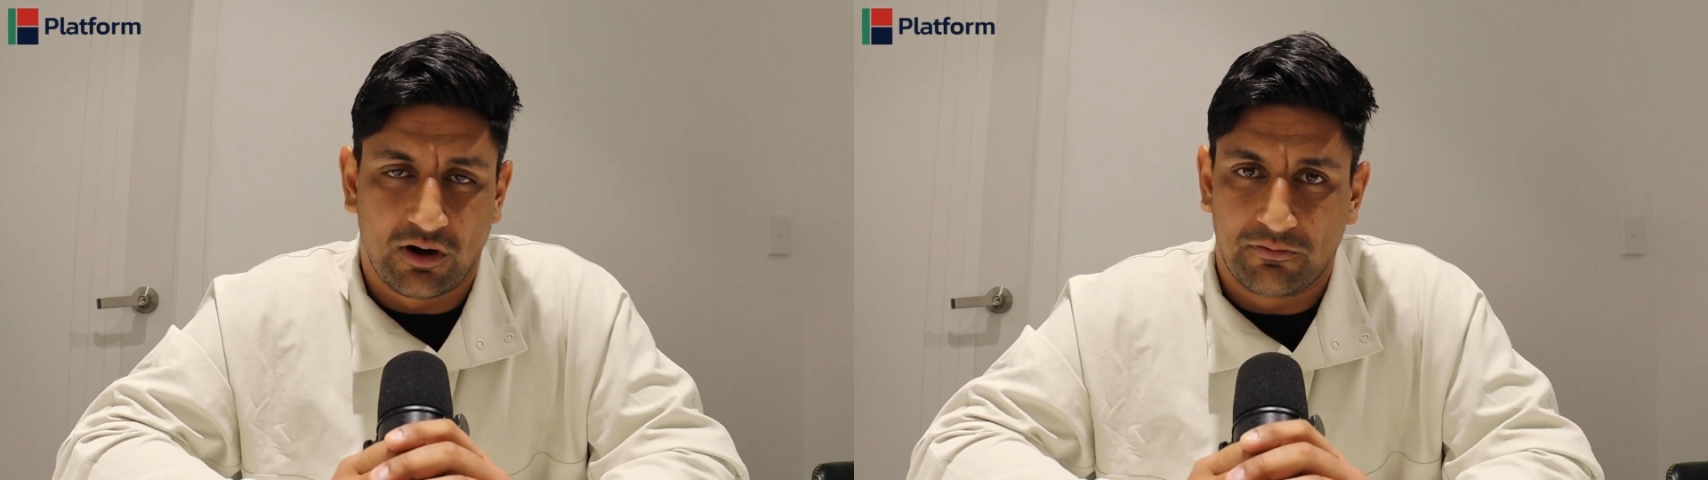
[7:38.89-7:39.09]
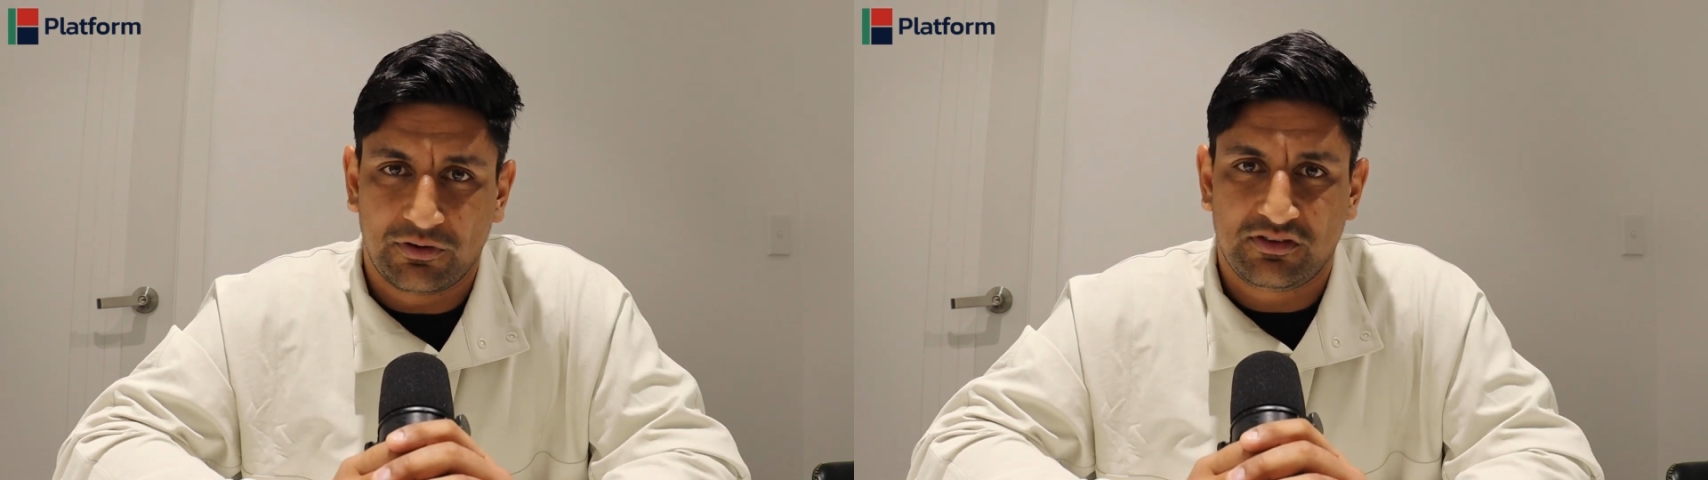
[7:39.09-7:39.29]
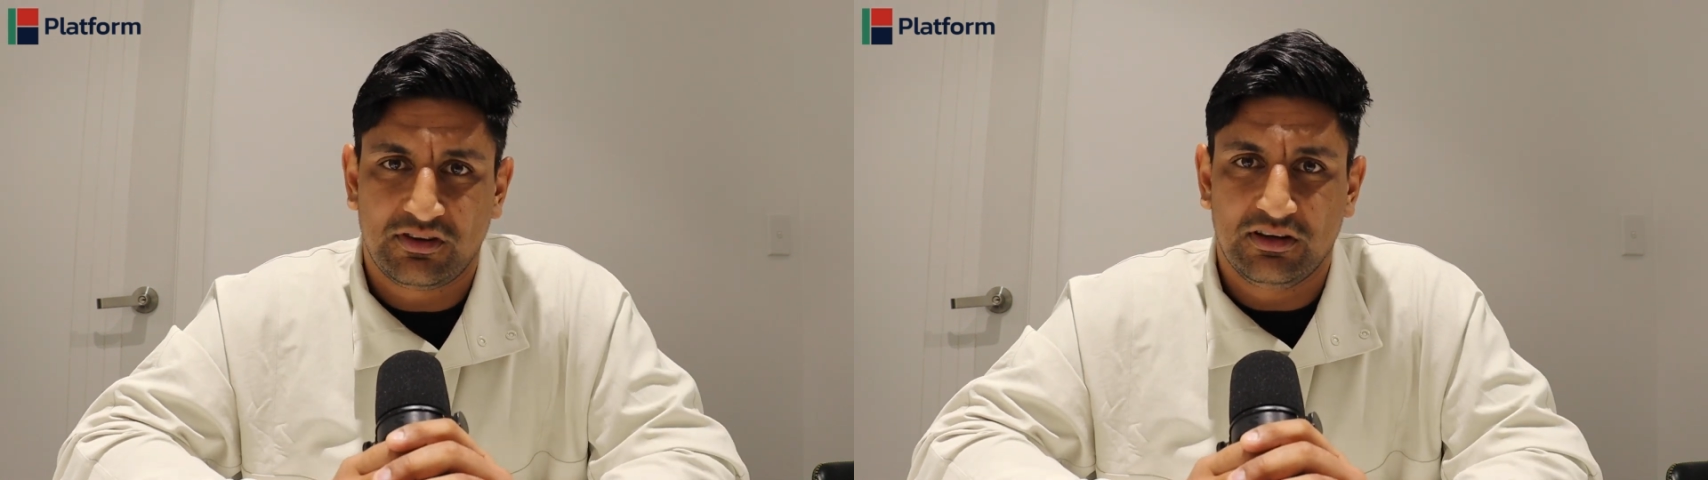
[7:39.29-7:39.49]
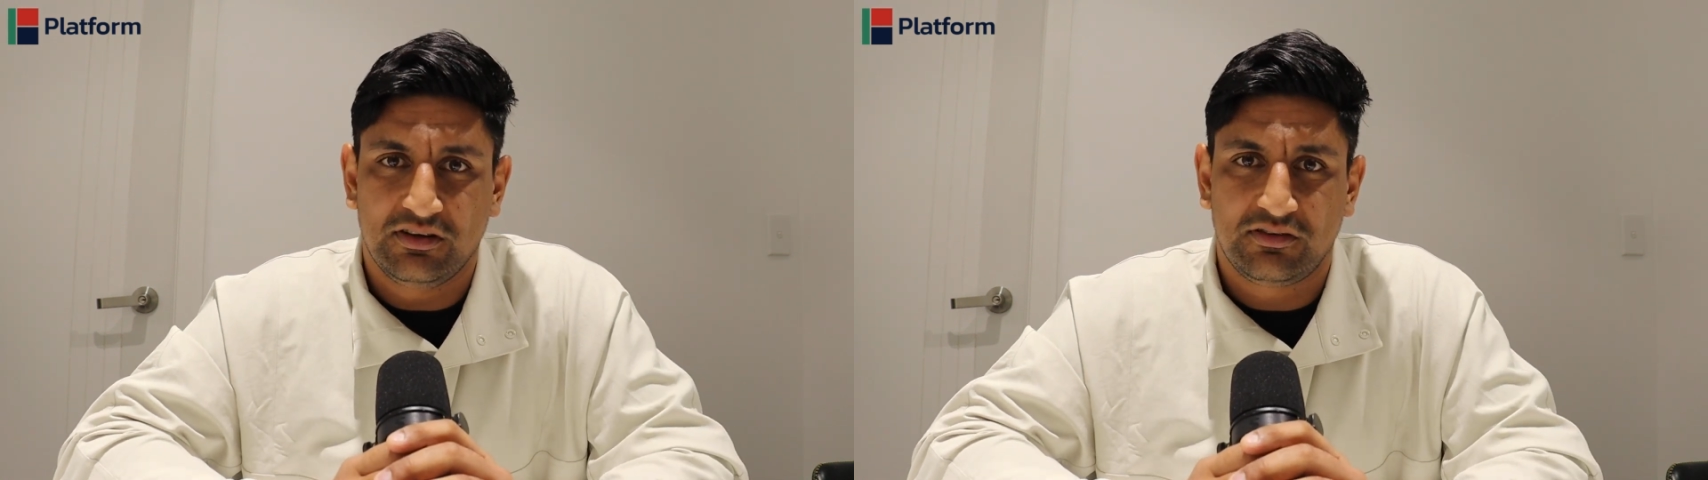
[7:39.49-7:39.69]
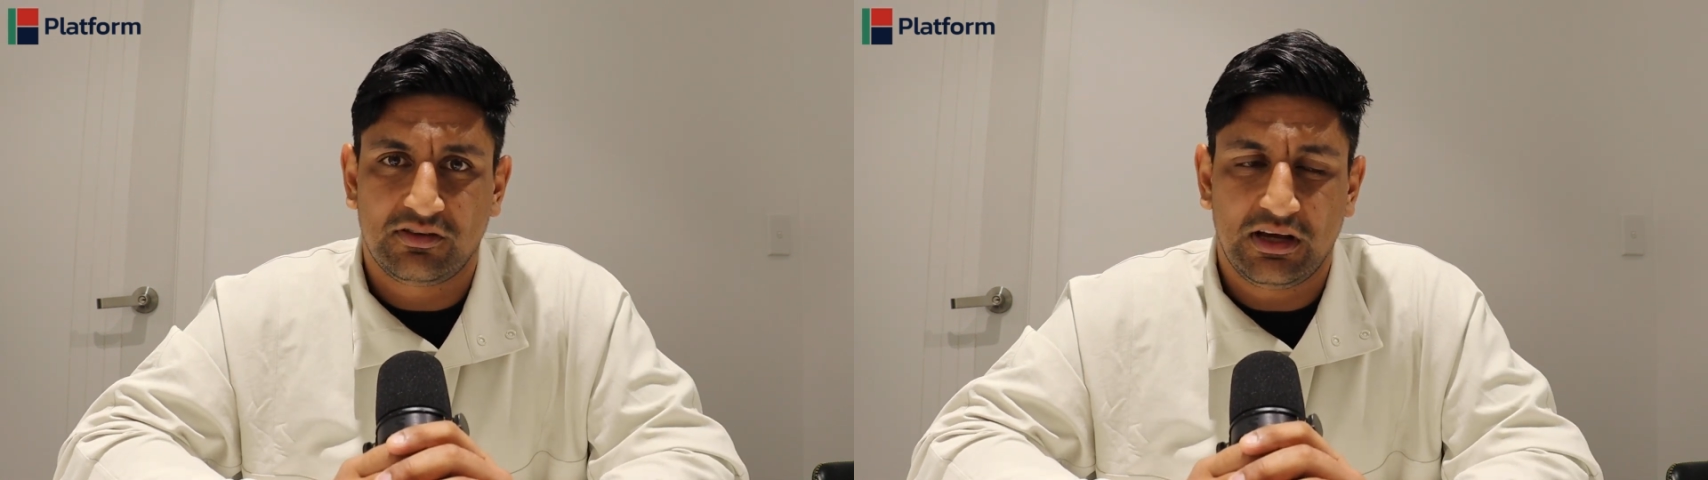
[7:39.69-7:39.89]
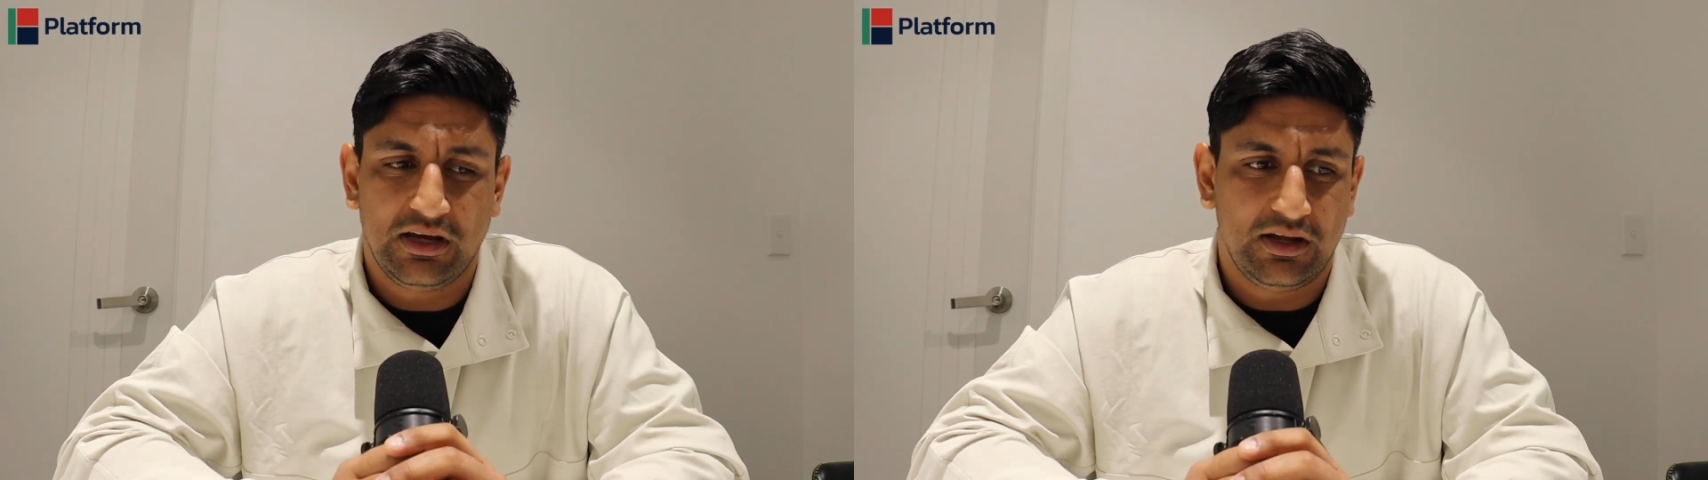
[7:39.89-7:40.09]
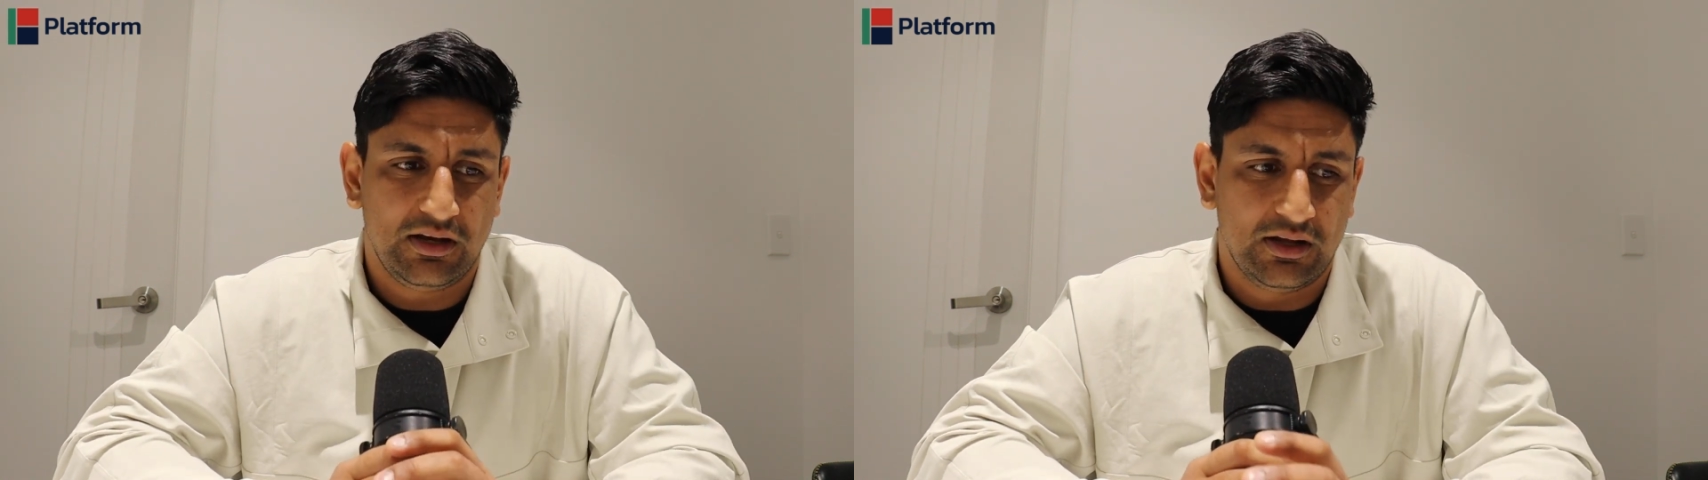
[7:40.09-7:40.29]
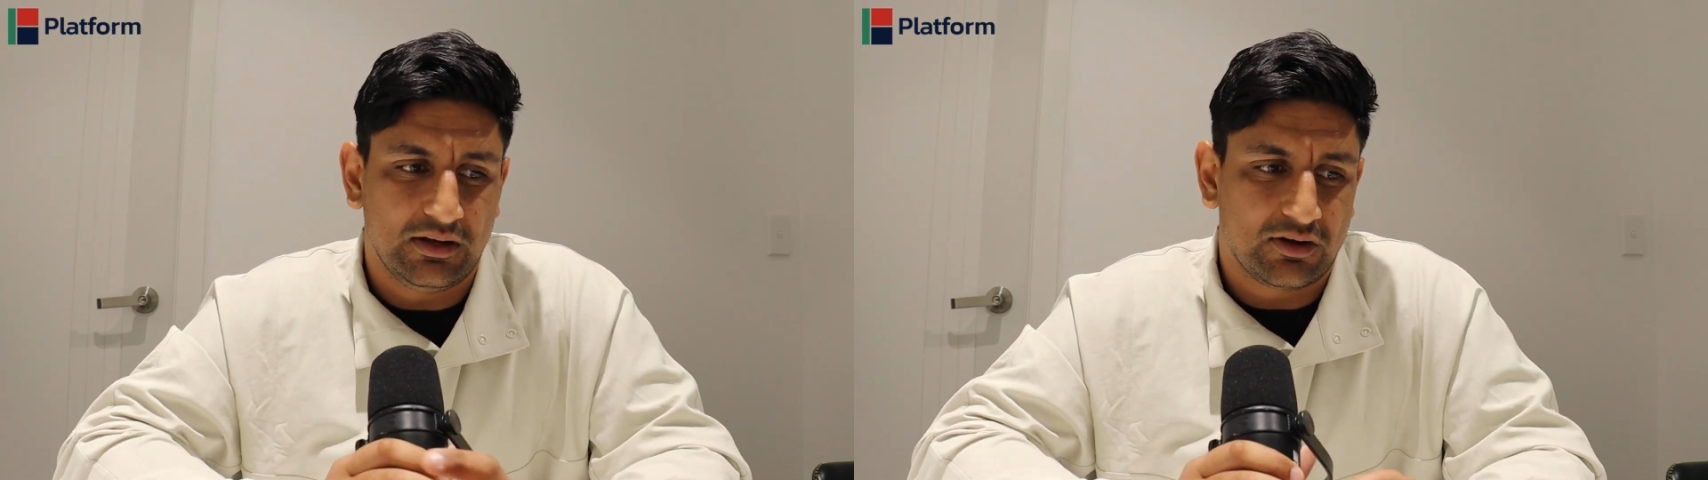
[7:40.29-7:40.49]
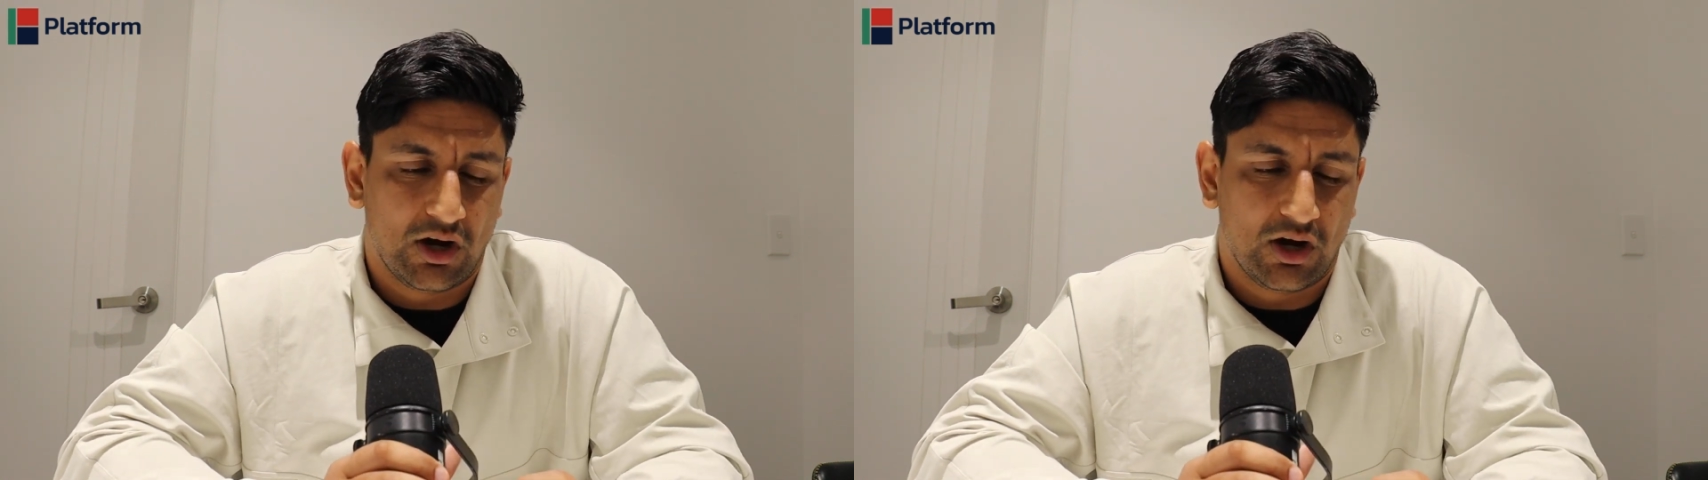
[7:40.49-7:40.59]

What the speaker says: conferences in